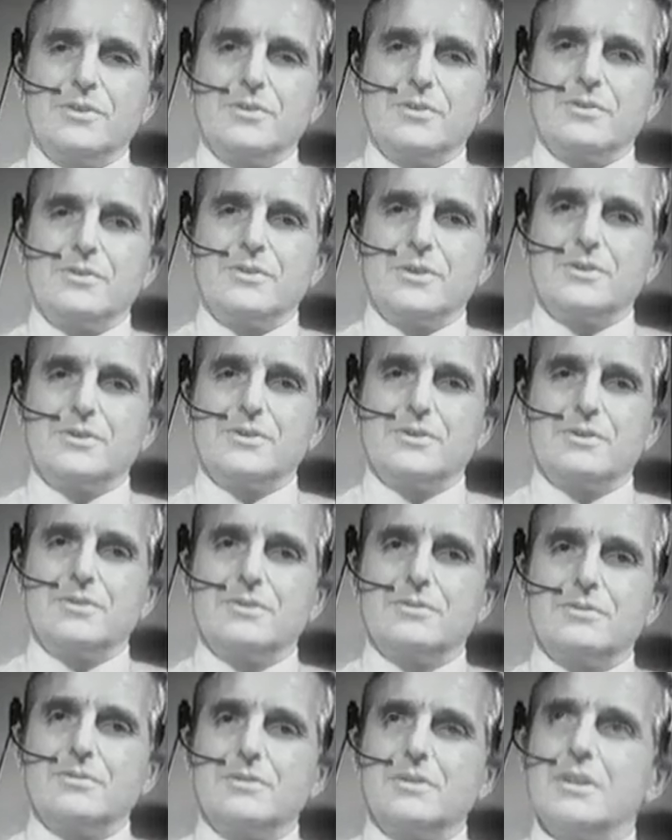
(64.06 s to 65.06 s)
Research
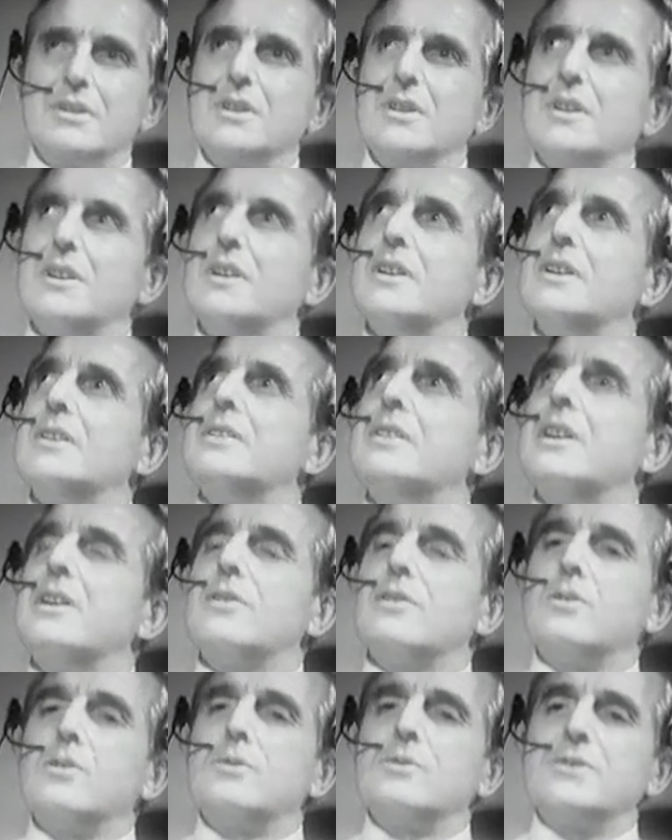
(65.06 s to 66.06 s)
Institute. Now,
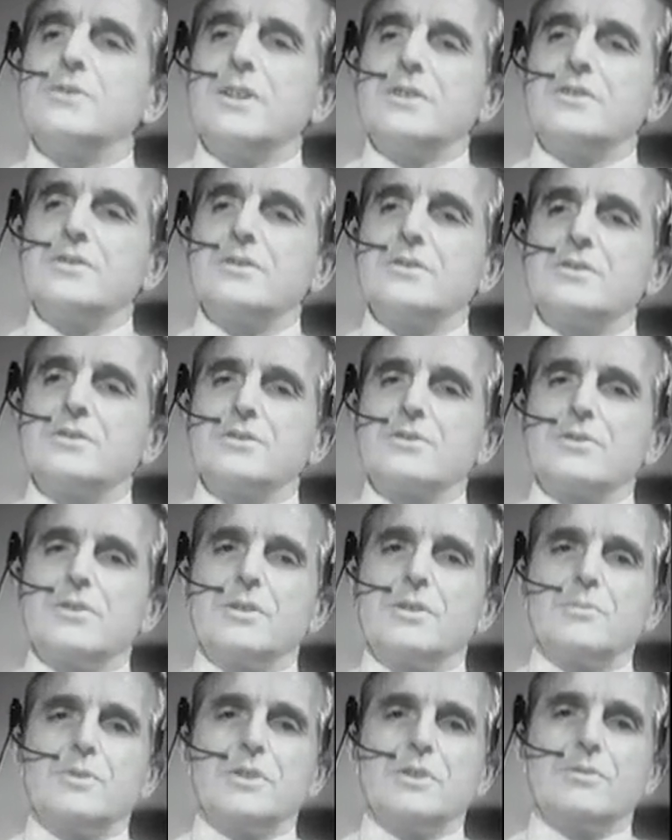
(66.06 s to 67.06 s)
the whole session is
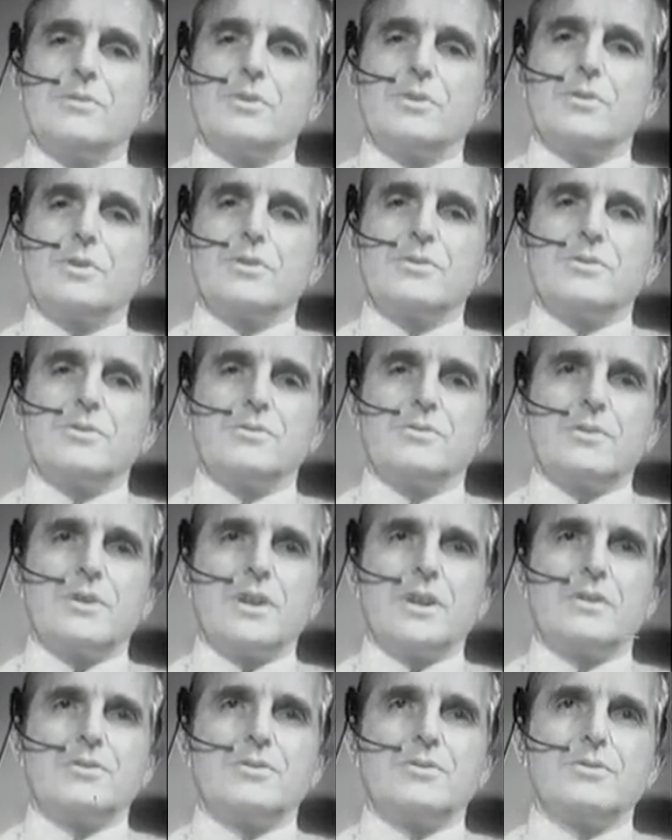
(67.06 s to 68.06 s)
going to be devoted to
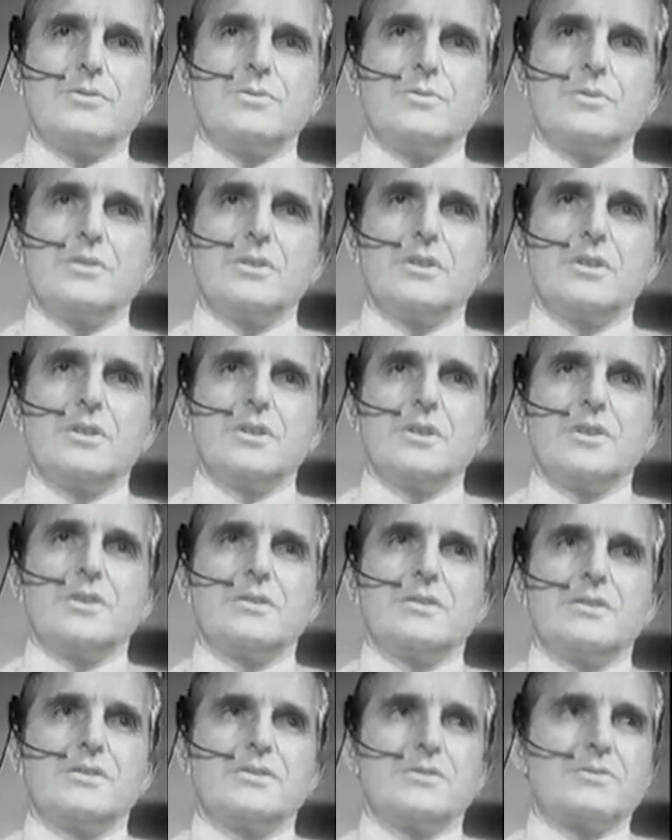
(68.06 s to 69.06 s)
trying to
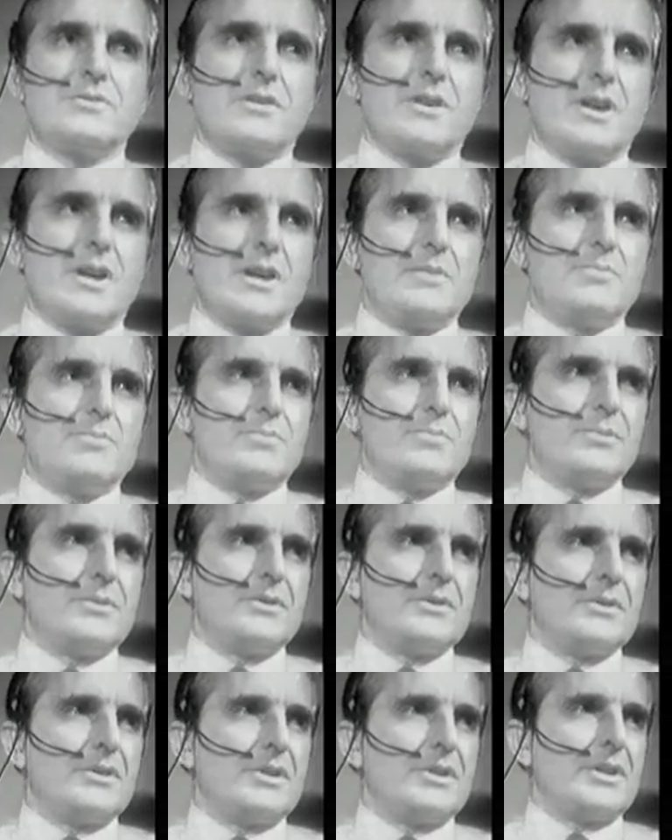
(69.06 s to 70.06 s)
describe
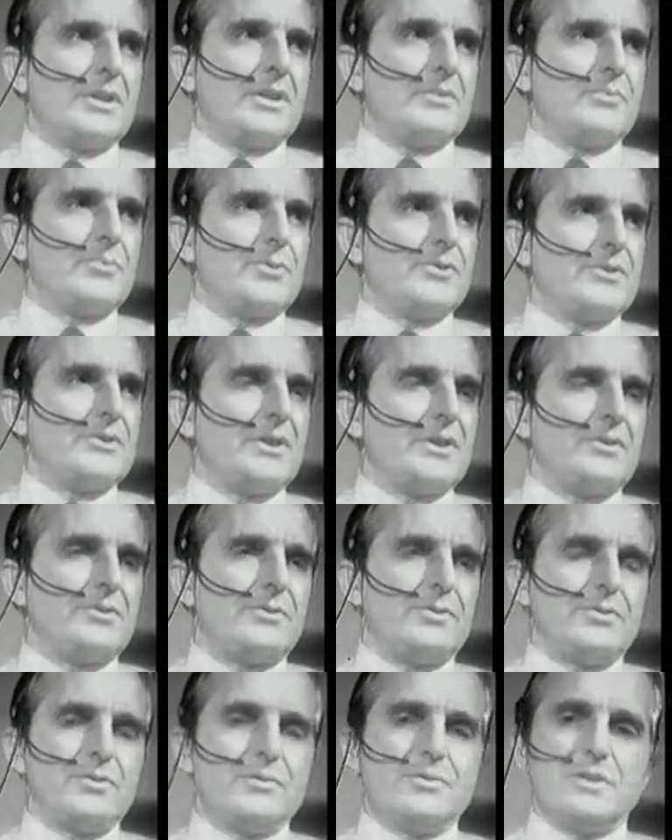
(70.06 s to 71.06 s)
and present
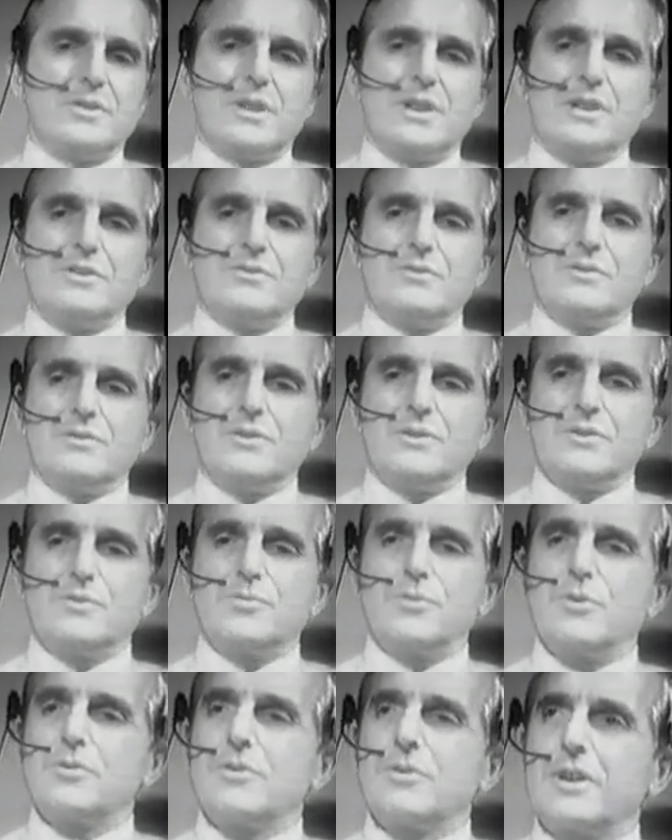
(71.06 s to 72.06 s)
to you the nature of this
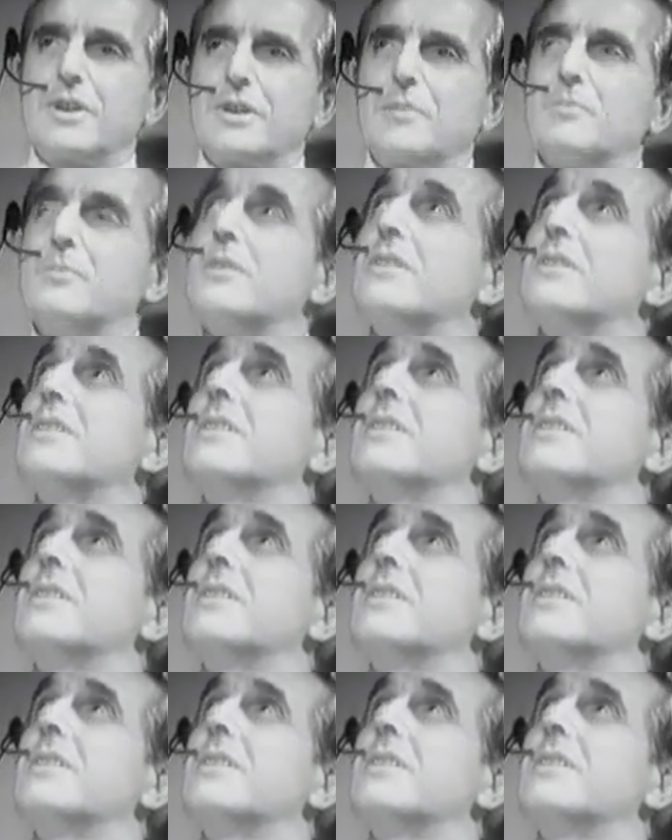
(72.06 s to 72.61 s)
program,